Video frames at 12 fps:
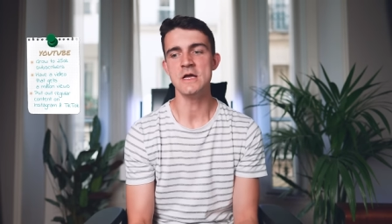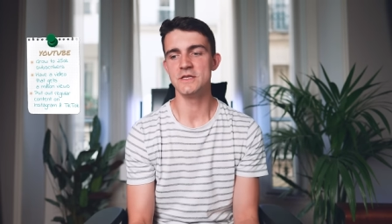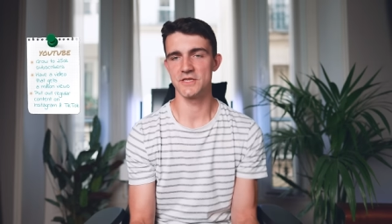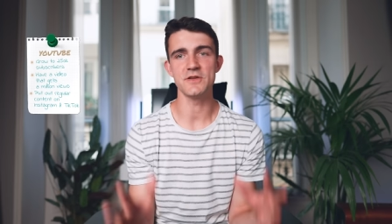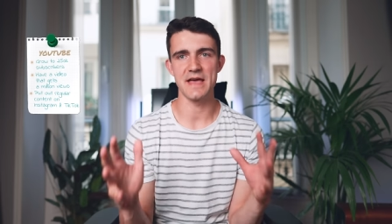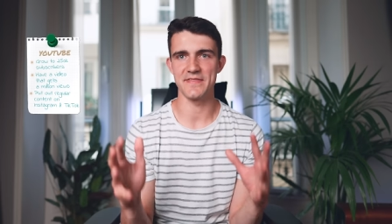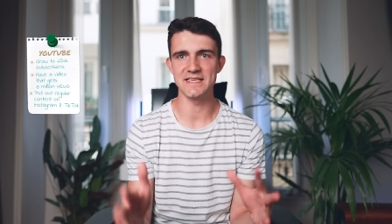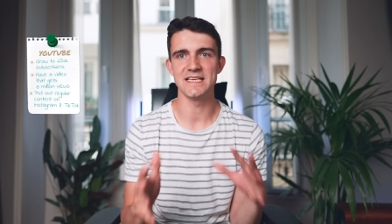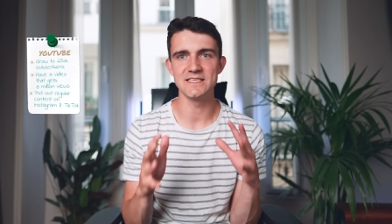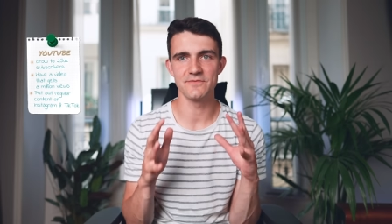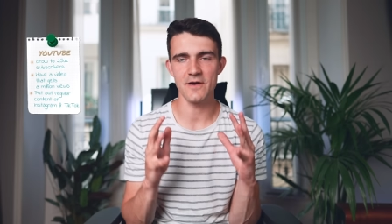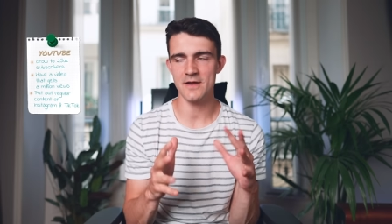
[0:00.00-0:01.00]
So yeah, this
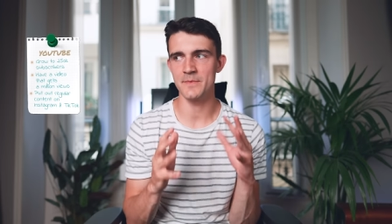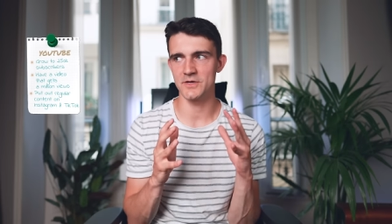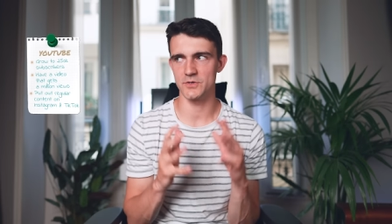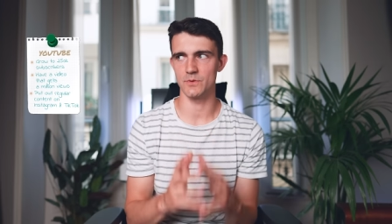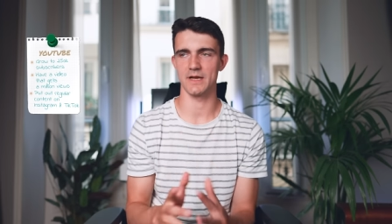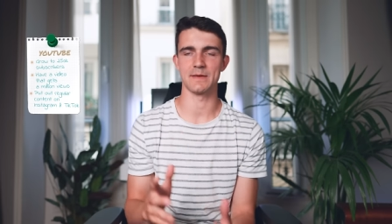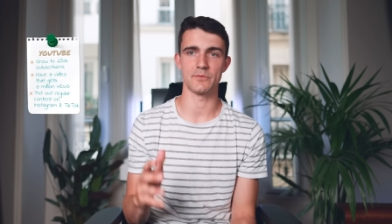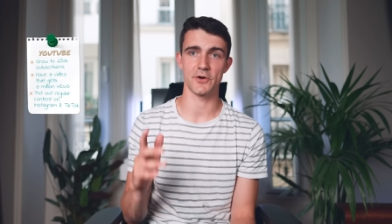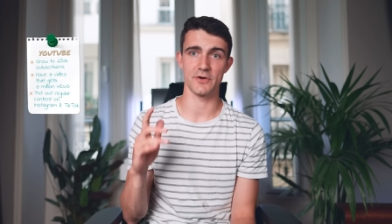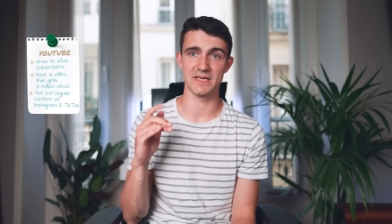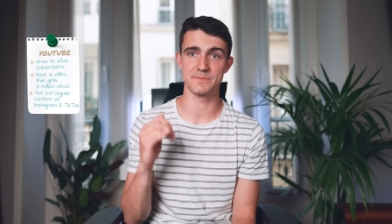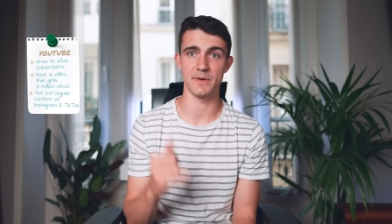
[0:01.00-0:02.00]
is very much a work in
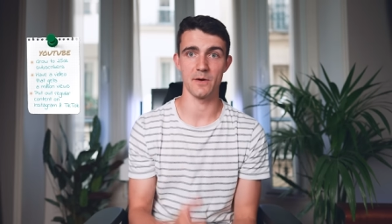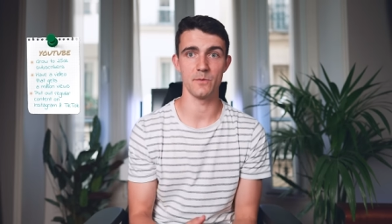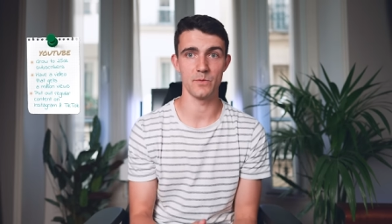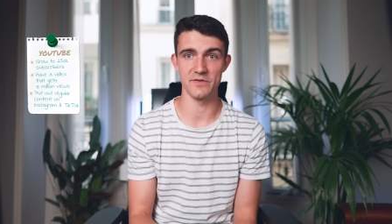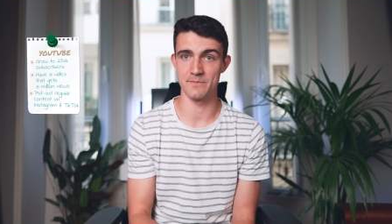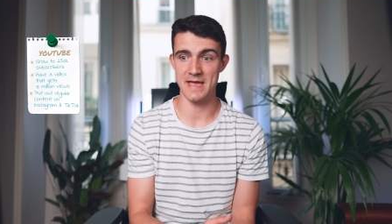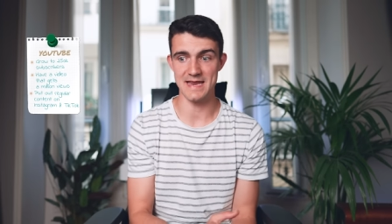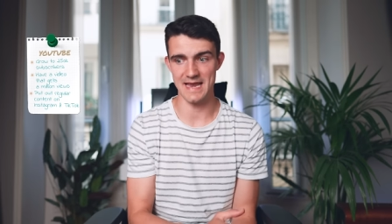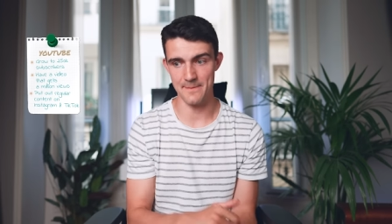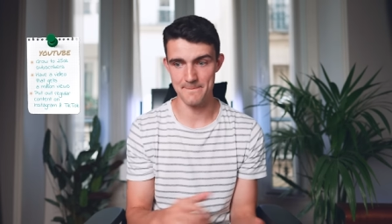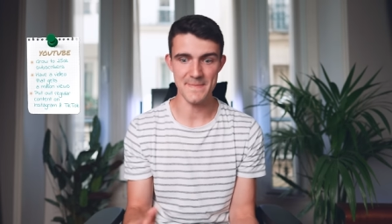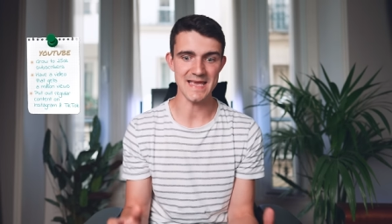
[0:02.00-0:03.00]
progress, but we've made
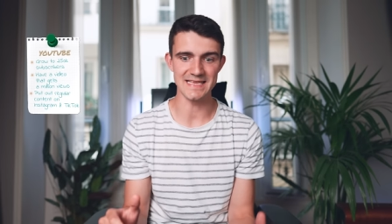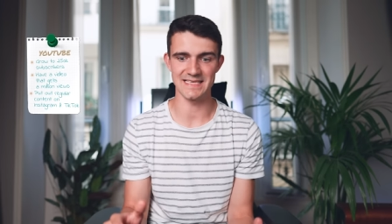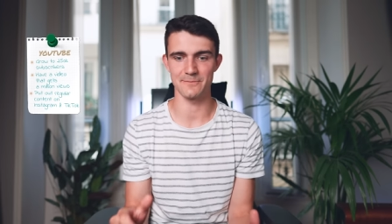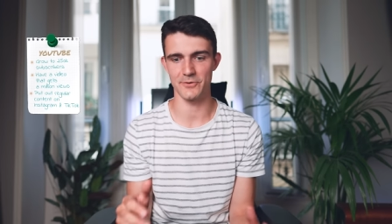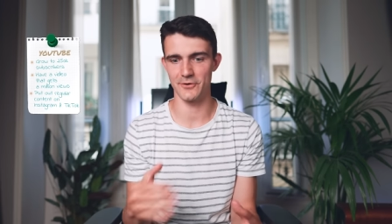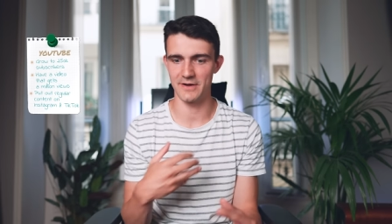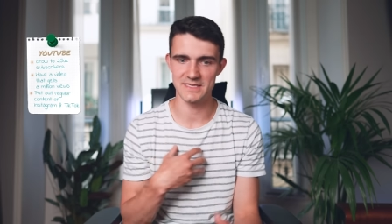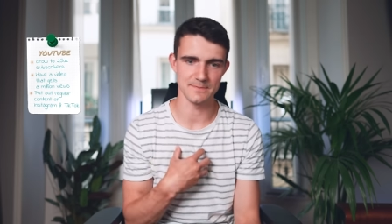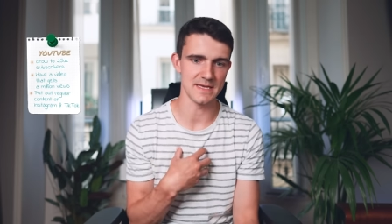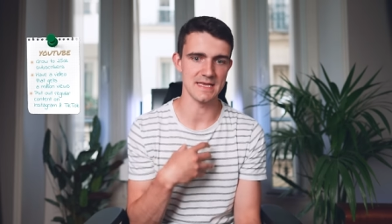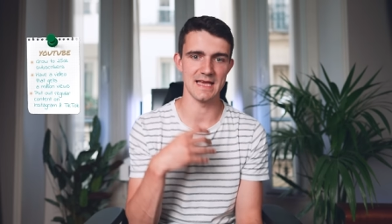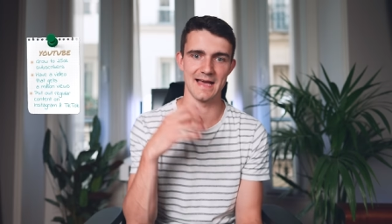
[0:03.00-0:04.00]
amazing progress,
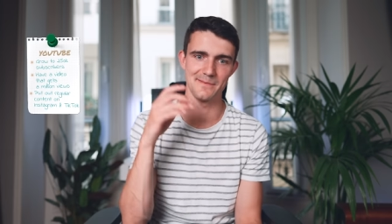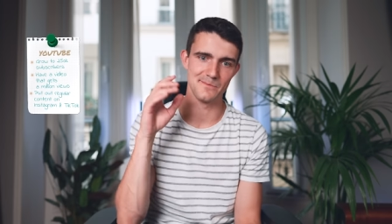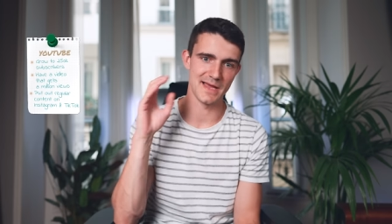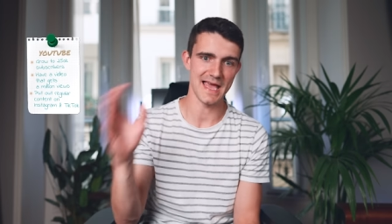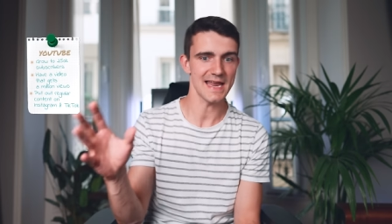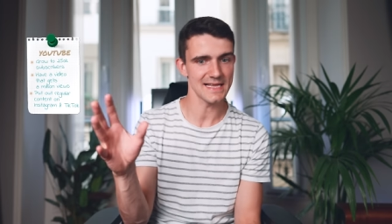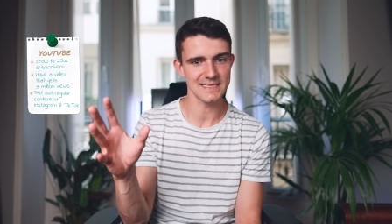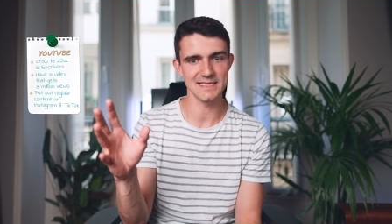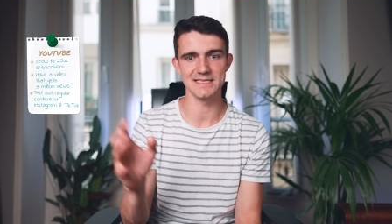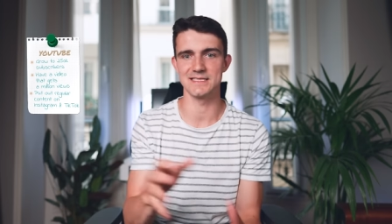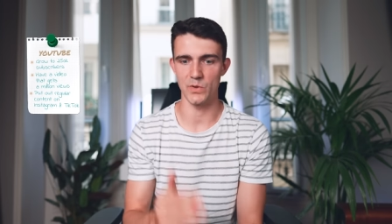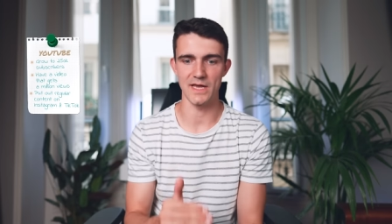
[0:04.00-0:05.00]
me and my editors.